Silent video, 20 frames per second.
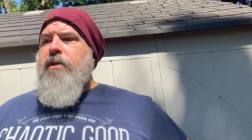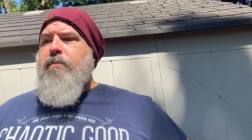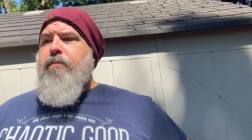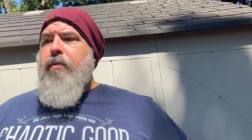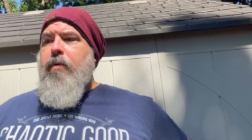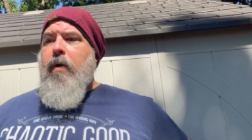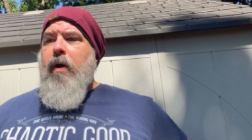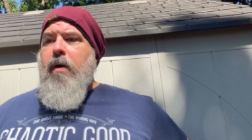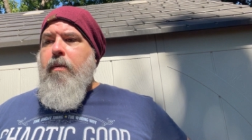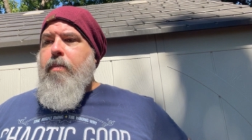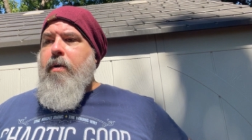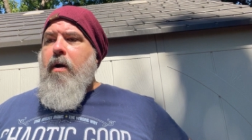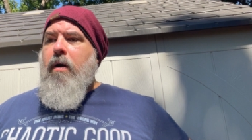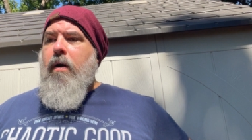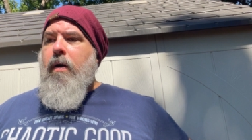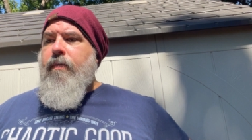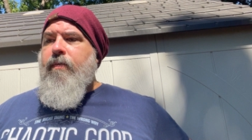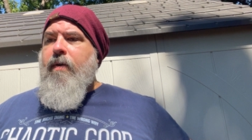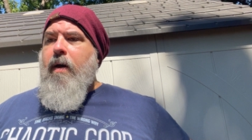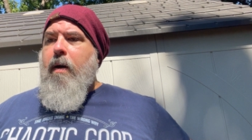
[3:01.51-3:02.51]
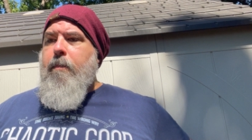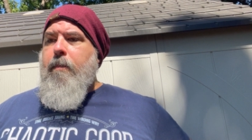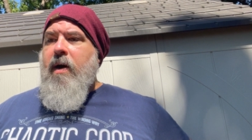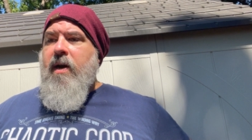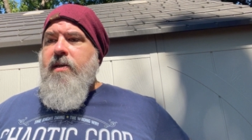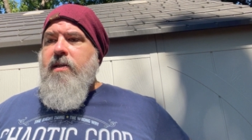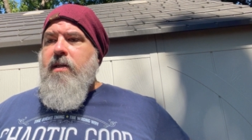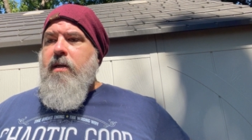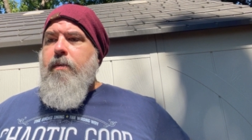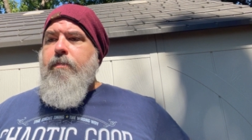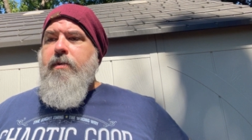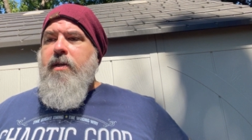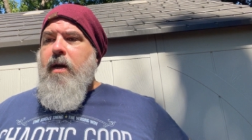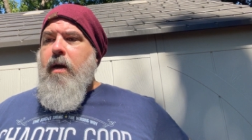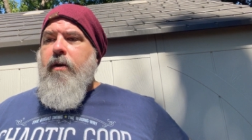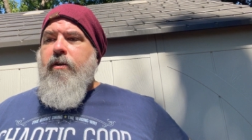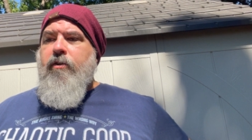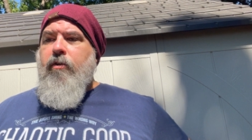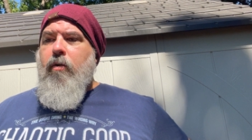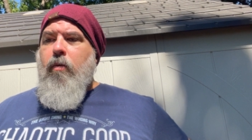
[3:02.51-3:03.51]
pretty apparent that my sleep
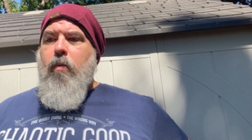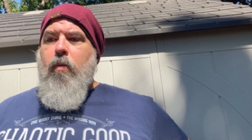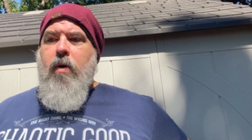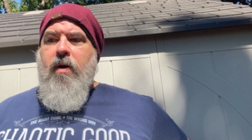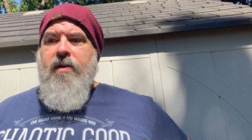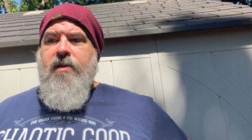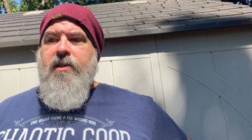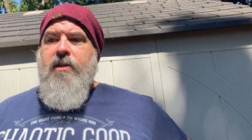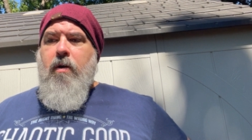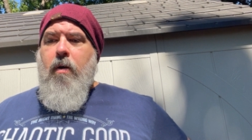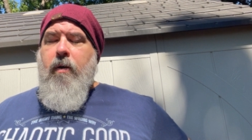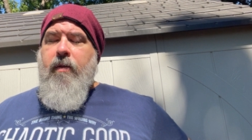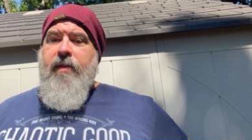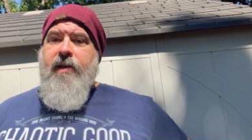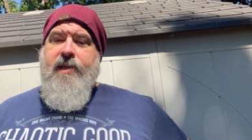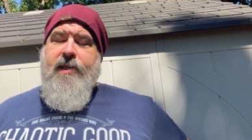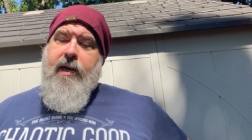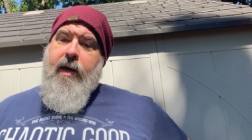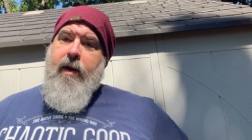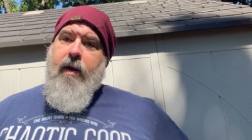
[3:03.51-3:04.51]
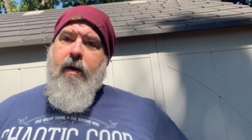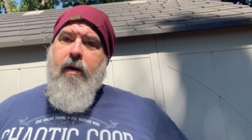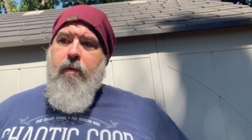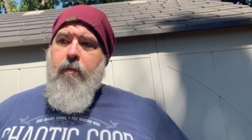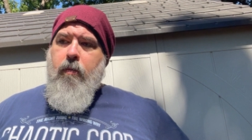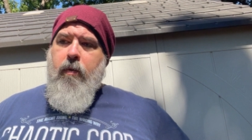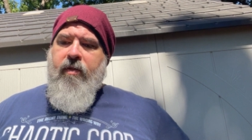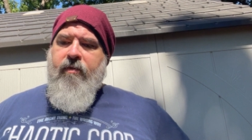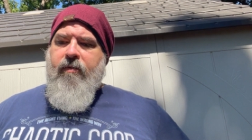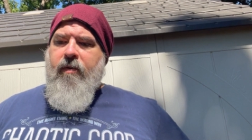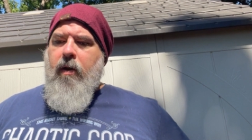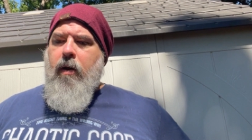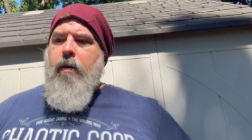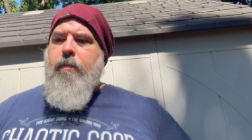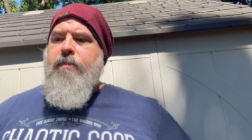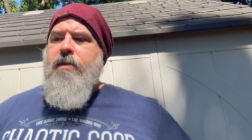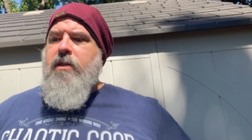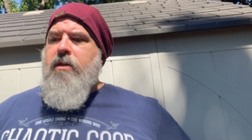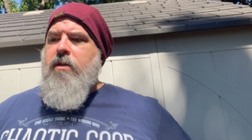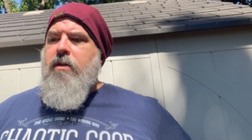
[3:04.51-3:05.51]
doctor was on the take with
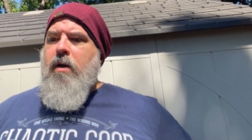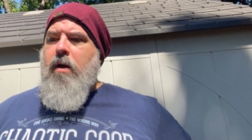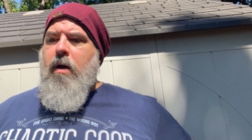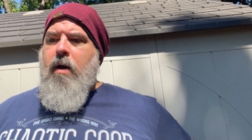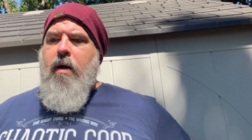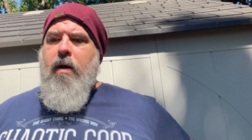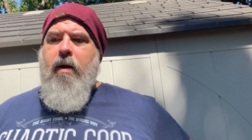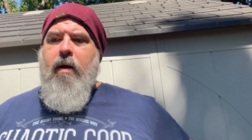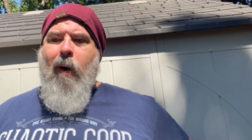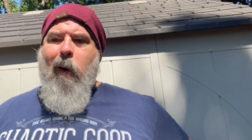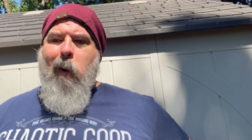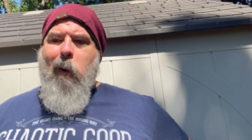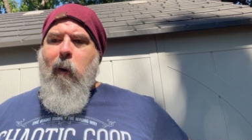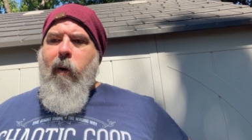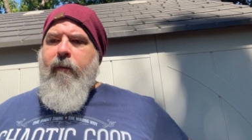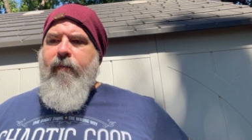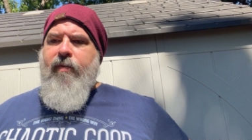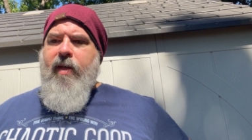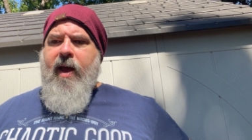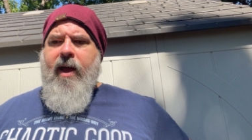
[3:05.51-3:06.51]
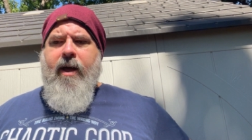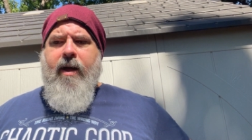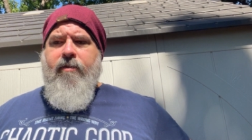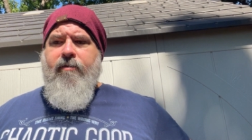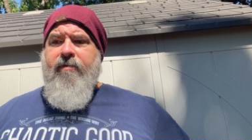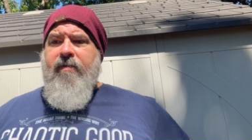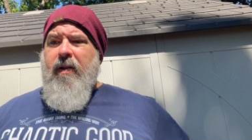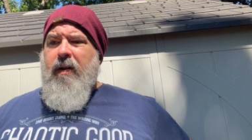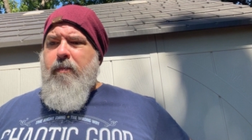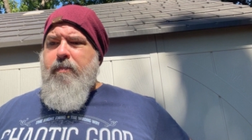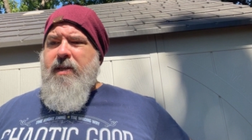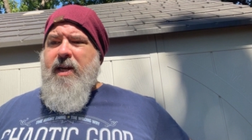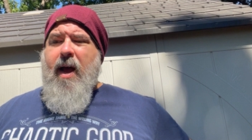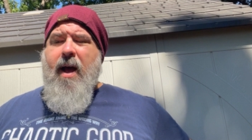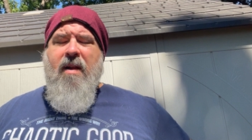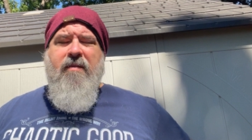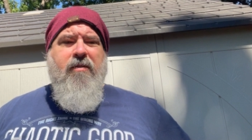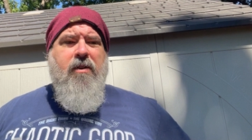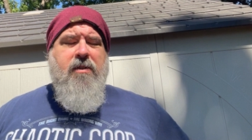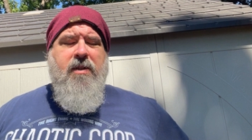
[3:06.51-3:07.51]
Philips. They had Philips
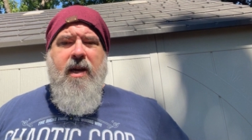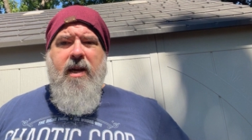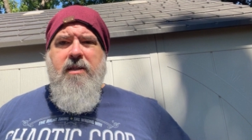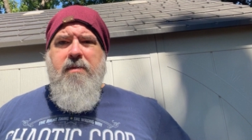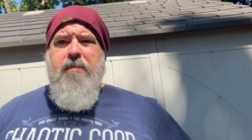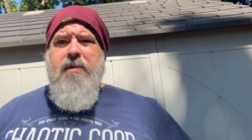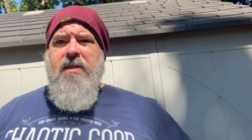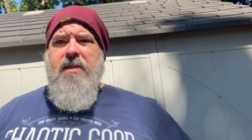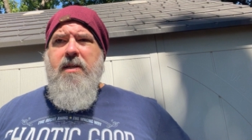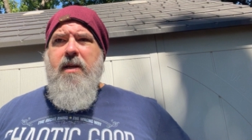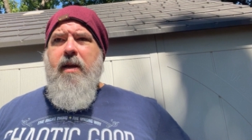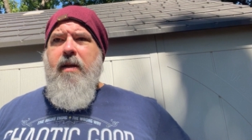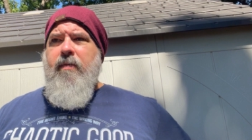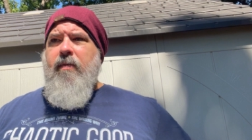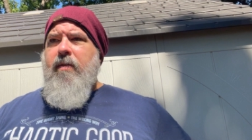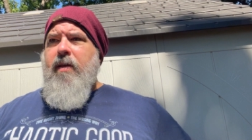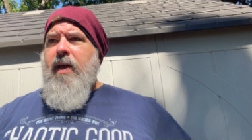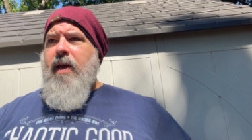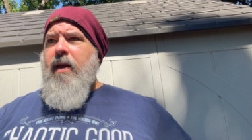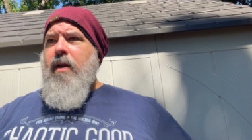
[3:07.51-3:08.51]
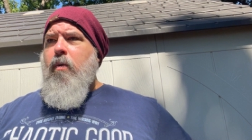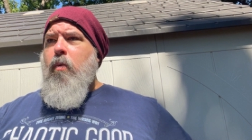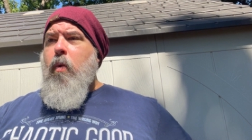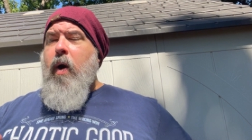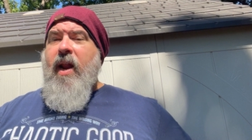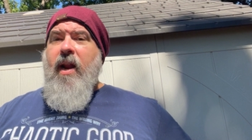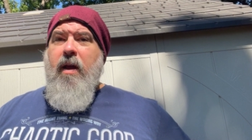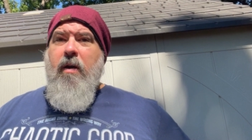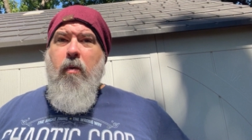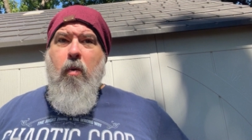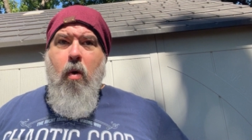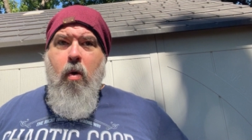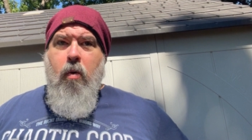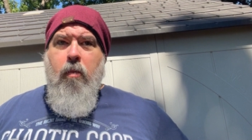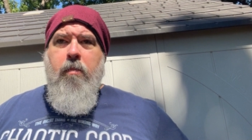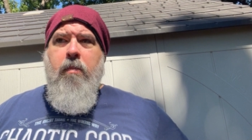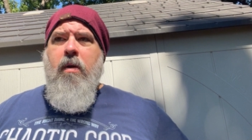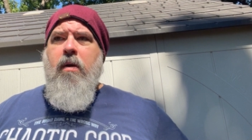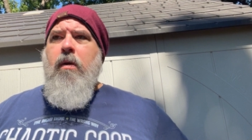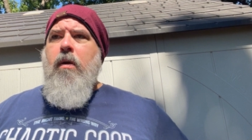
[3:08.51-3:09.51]
advertisements in the waiting
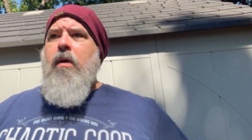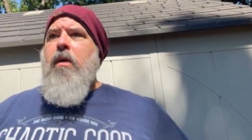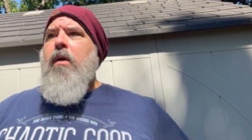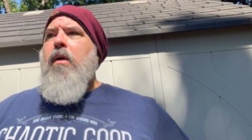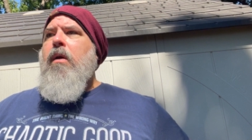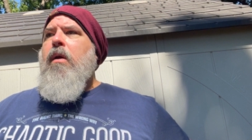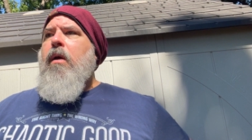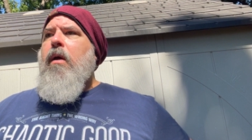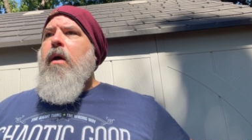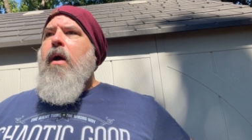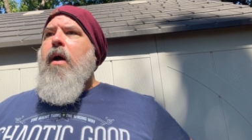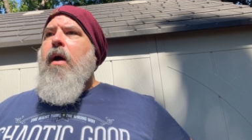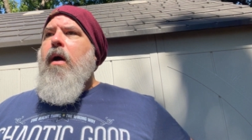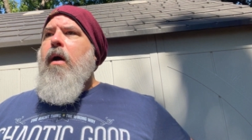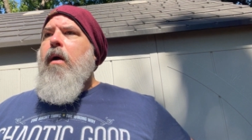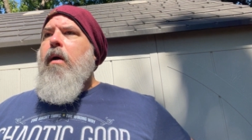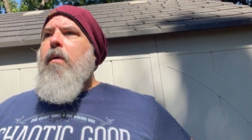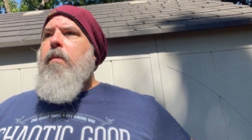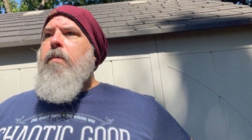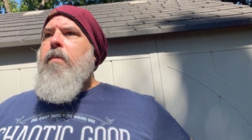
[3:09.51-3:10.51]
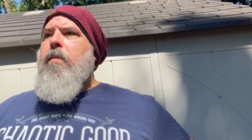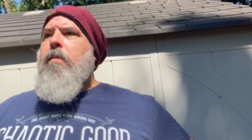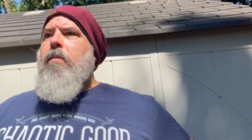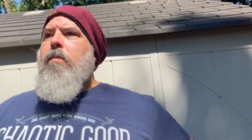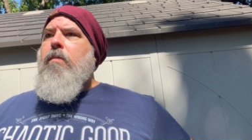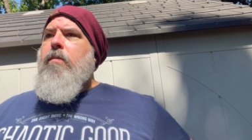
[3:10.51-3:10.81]
room. I